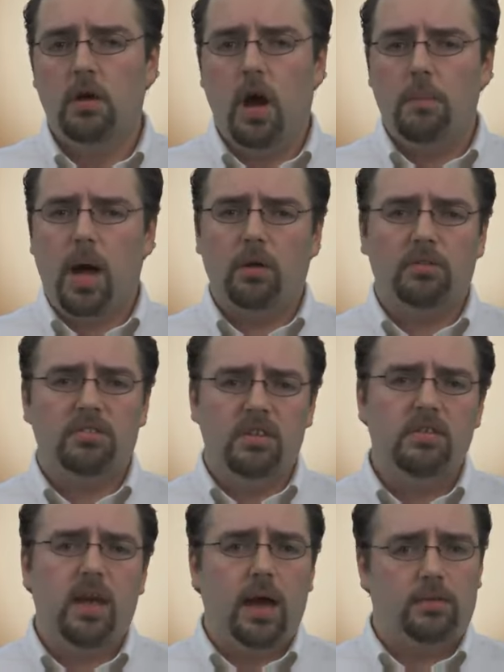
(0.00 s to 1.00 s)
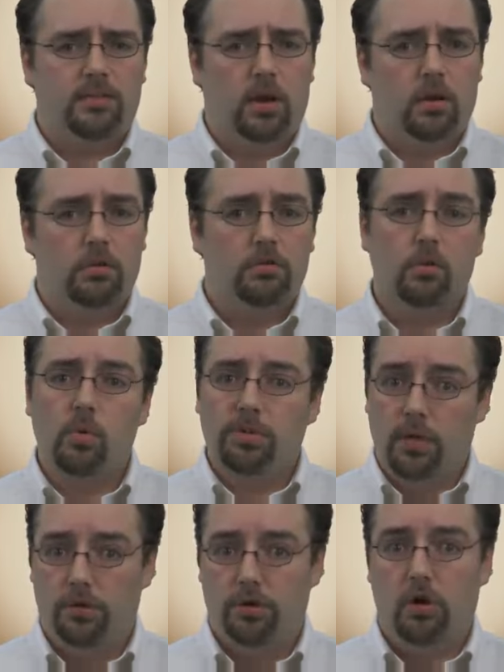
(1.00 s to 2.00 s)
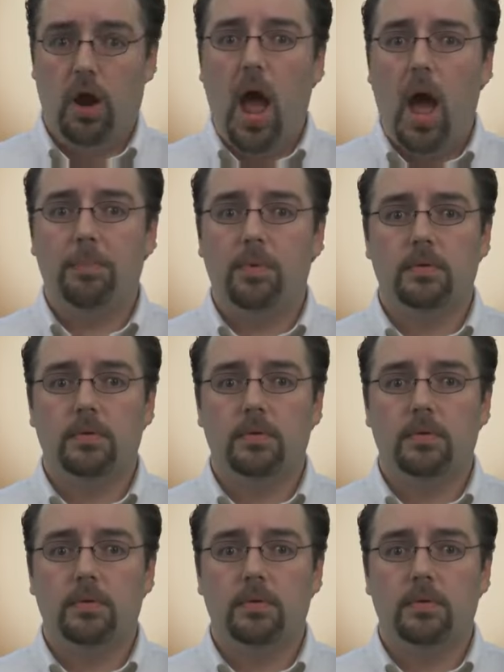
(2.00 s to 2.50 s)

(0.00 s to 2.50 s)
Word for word: about syntax errors within your app.